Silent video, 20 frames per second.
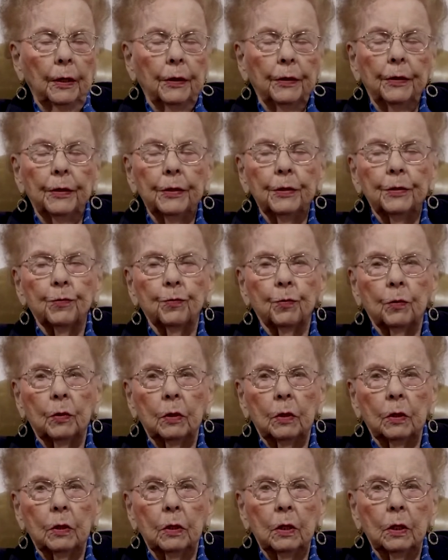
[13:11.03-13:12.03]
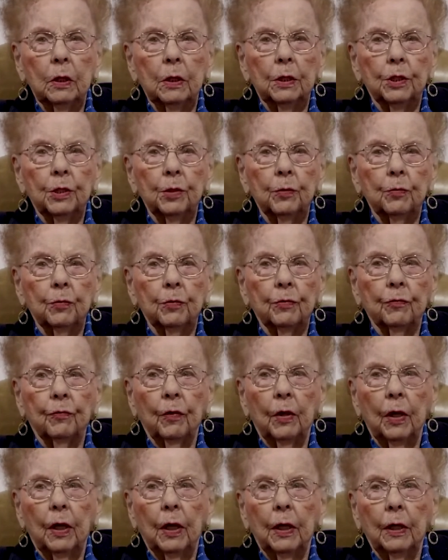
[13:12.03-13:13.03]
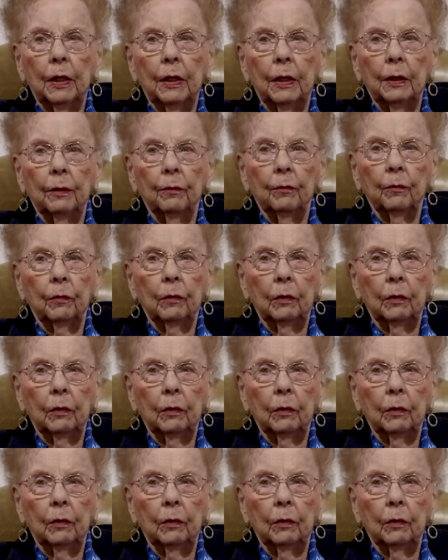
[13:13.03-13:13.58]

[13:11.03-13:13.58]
this one that she was flying, it